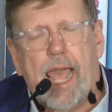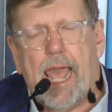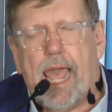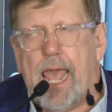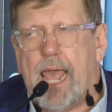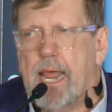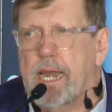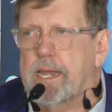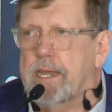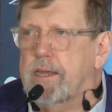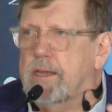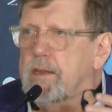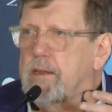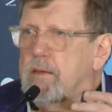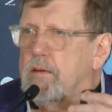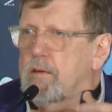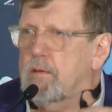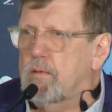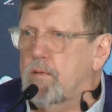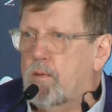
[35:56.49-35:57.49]
And
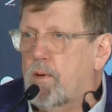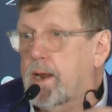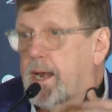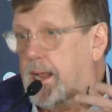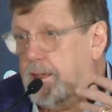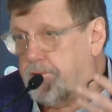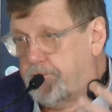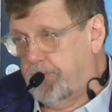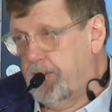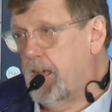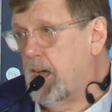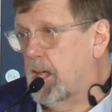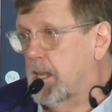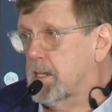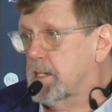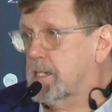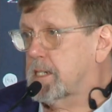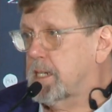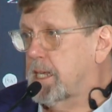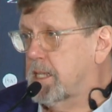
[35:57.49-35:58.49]
what I
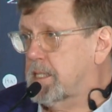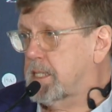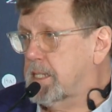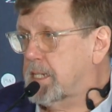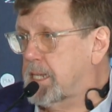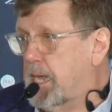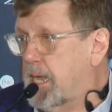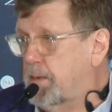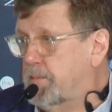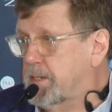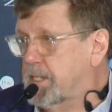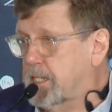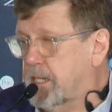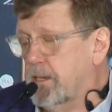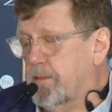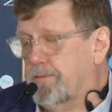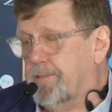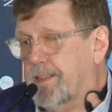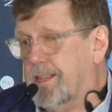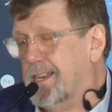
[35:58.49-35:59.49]
felt at the time and
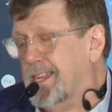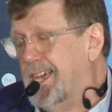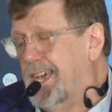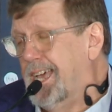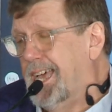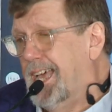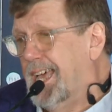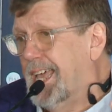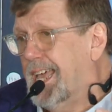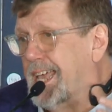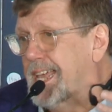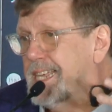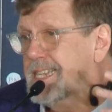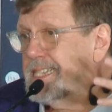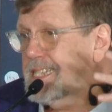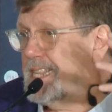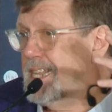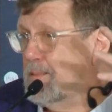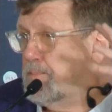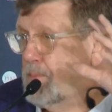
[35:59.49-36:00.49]
still feel
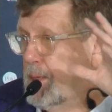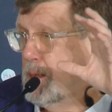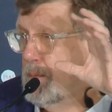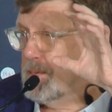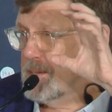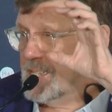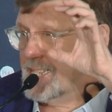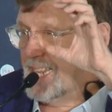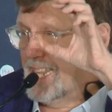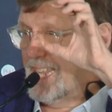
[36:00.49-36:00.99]
is that people's